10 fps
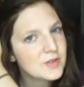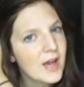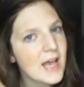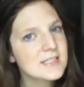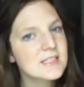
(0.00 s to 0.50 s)
So
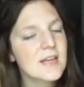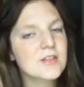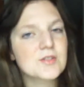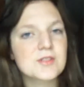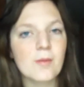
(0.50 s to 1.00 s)
I had to
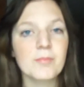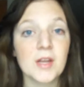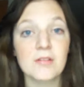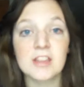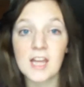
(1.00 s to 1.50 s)
do
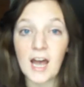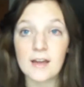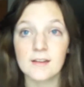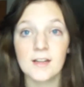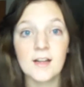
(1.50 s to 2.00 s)
something with that.